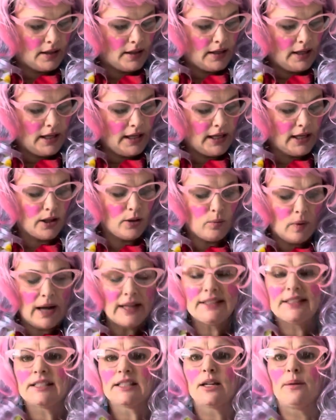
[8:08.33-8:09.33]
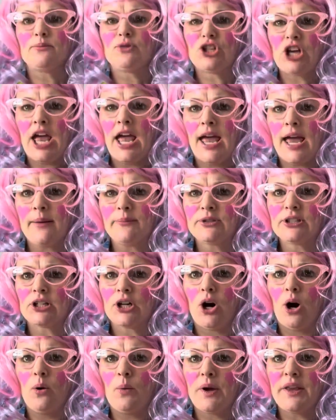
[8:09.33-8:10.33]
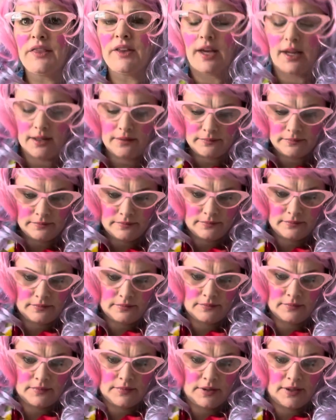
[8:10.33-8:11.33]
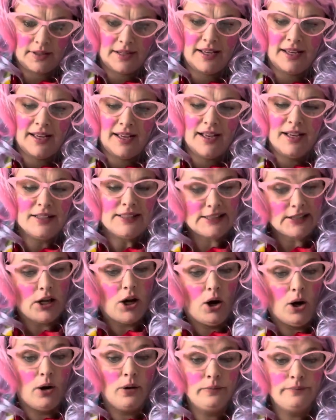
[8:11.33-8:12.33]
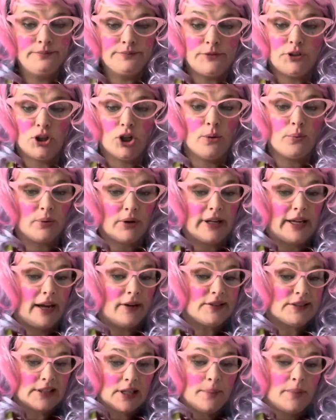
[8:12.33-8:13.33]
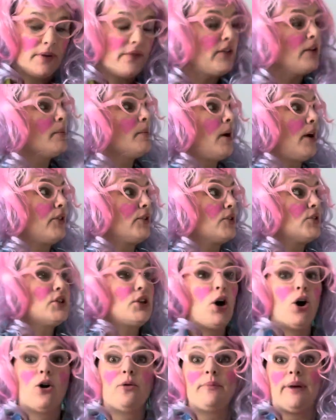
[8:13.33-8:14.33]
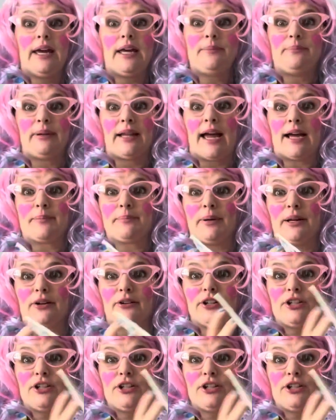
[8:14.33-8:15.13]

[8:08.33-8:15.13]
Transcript: He'll want some jam to go with it. So, you'll bring out some of your mother's homemade blackberry